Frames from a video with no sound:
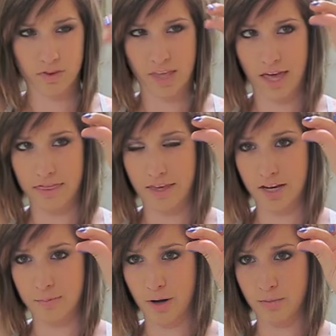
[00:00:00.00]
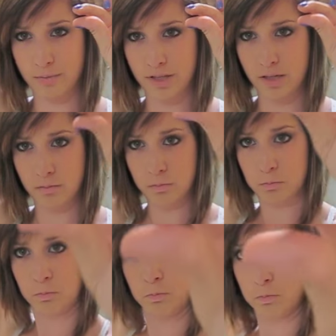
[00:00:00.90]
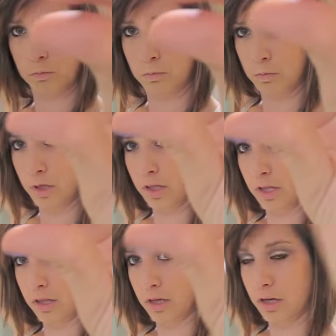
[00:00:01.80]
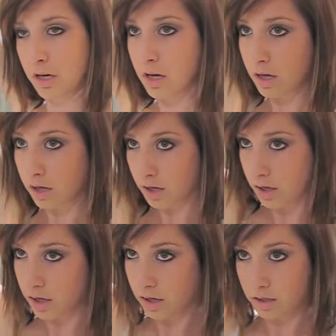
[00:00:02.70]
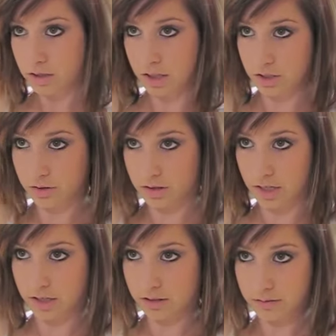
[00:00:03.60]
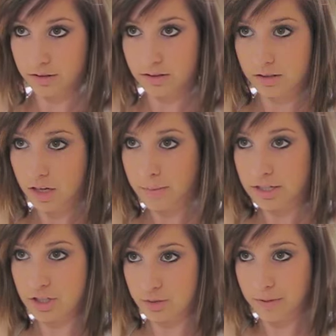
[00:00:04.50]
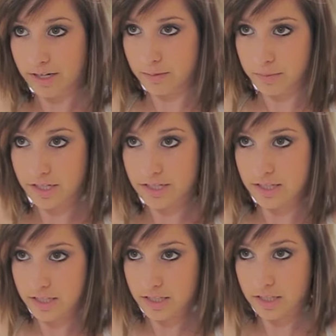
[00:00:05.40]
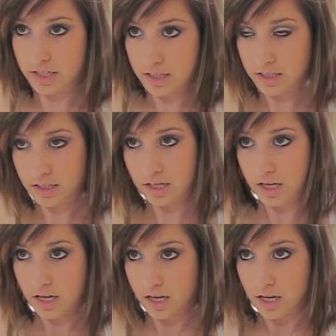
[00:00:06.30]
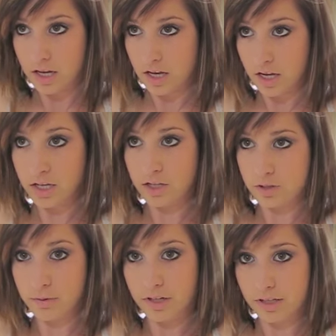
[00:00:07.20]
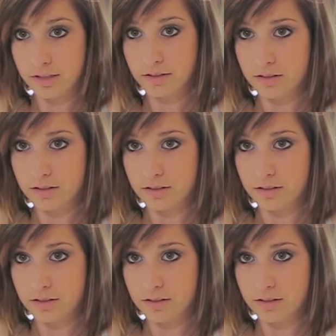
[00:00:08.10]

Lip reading: that thick, probably. Like that thick. Not too thick. I mean, just random pieces. And you just want to